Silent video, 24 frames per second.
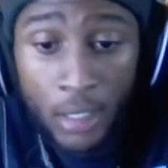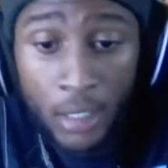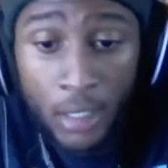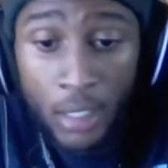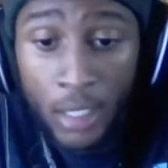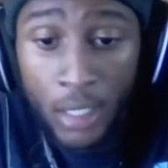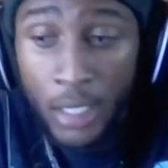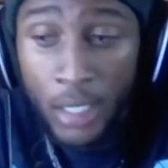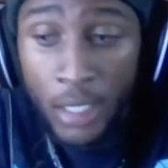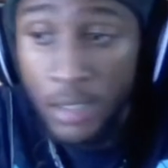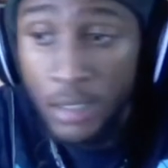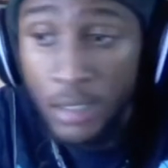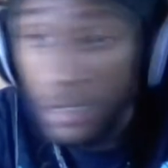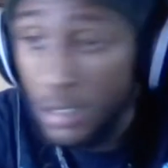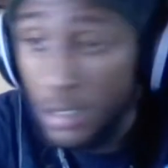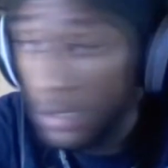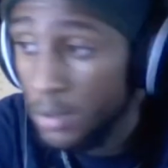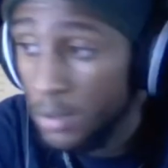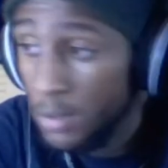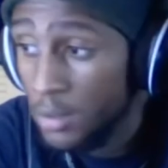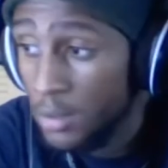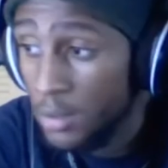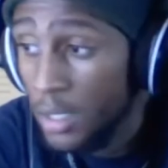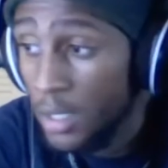I tell you,
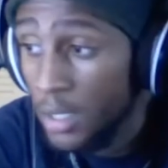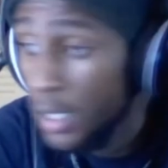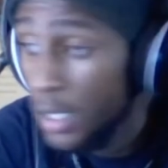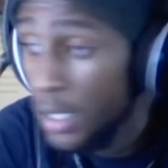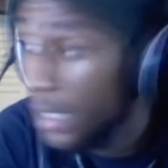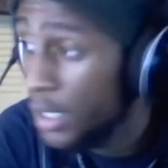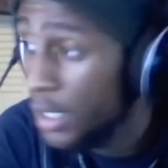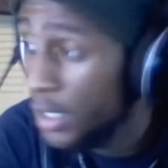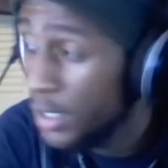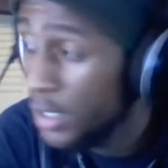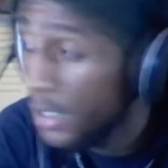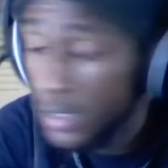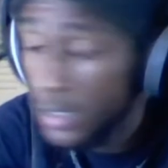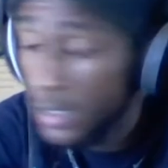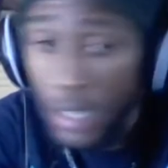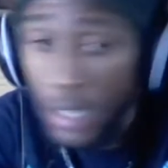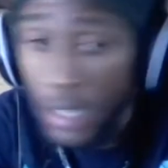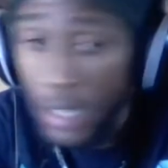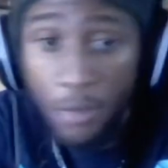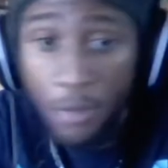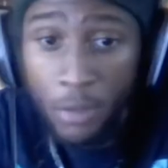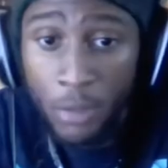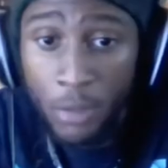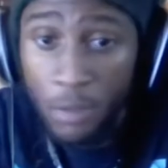it is not
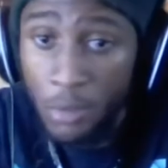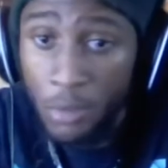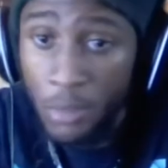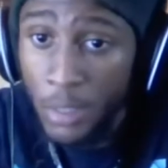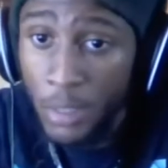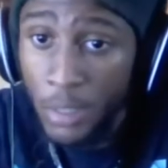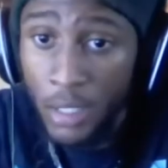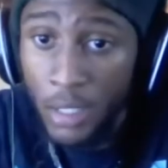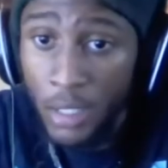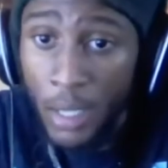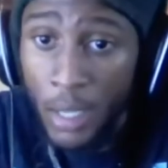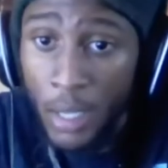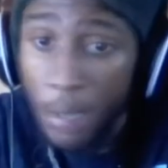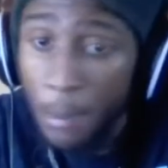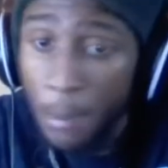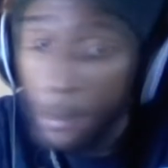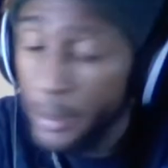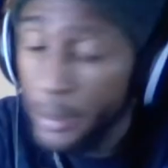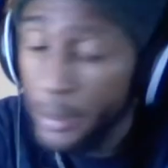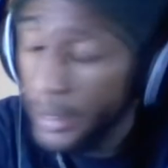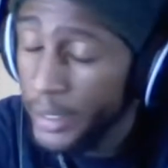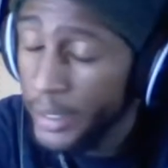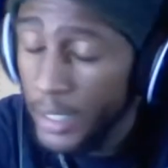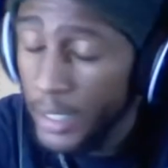for everybody.
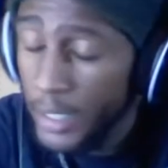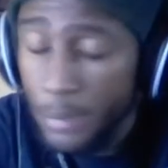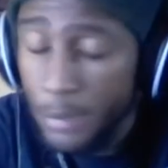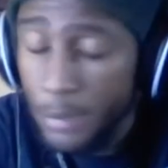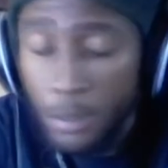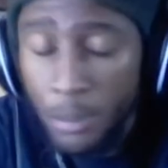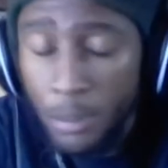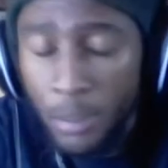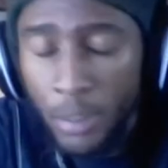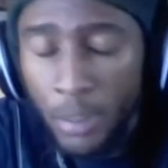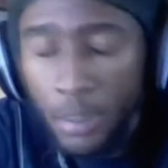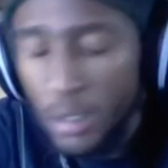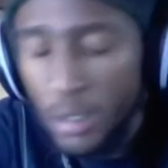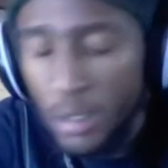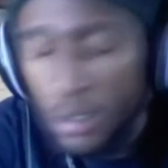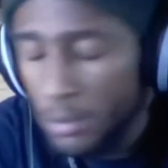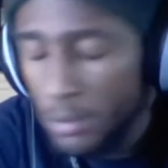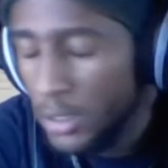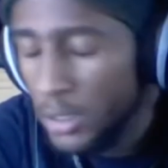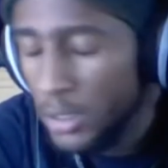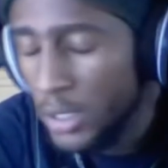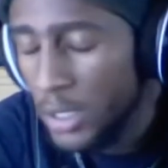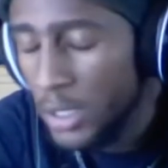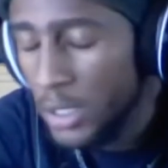Playing games
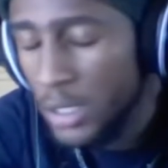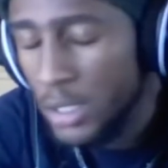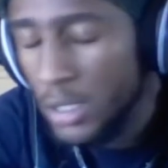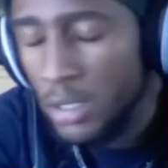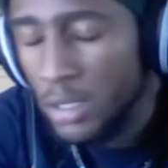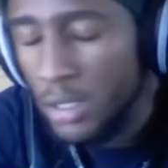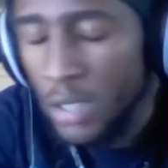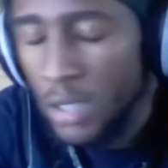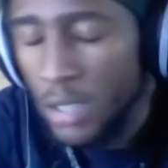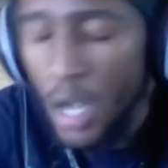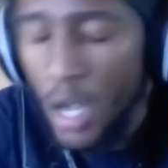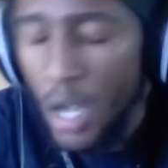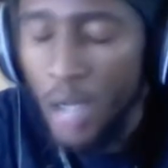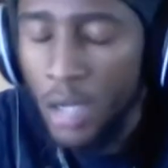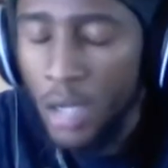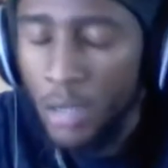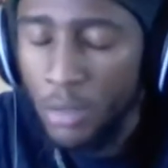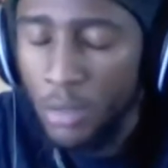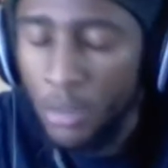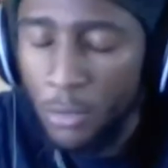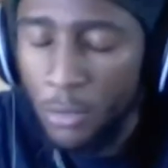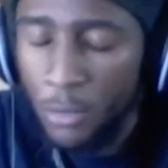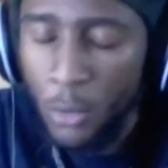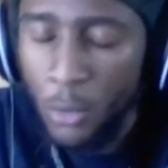competitively is not
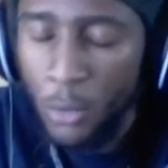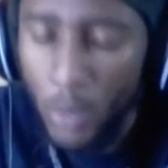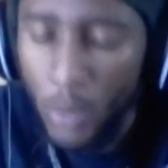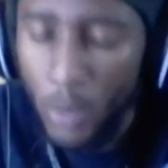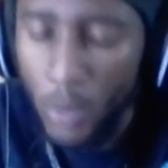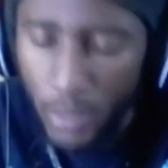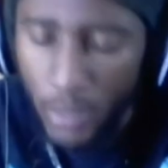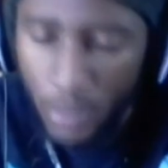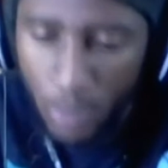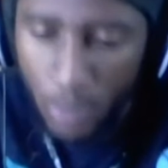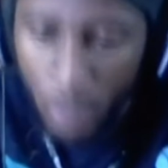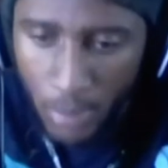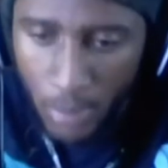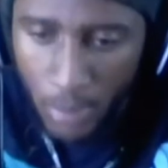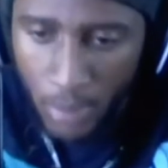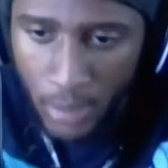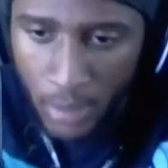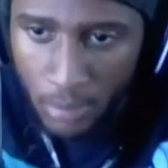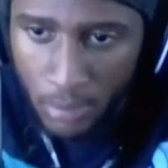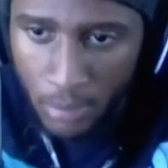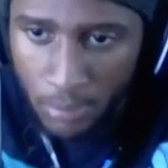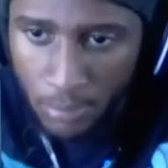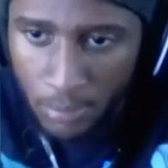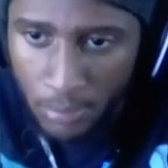for everybody.
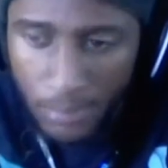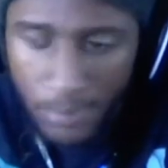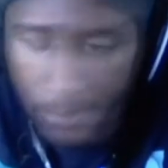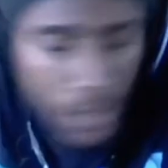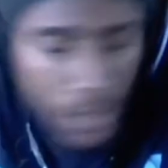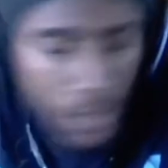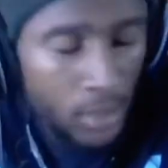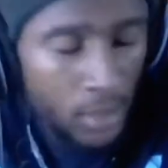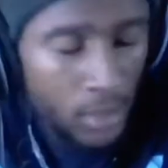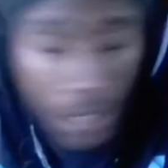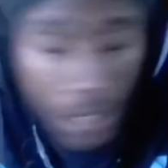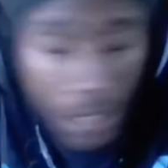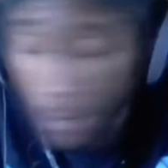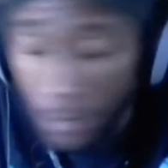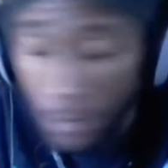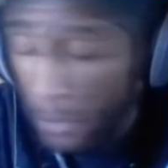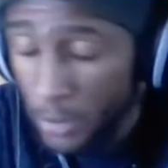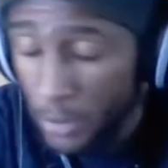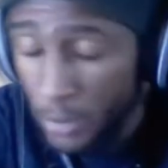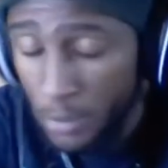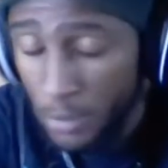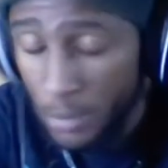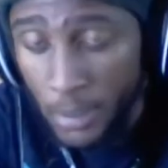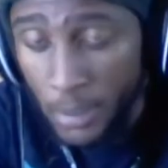It is not for
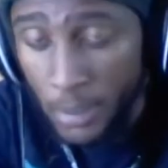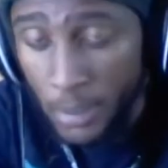everybody.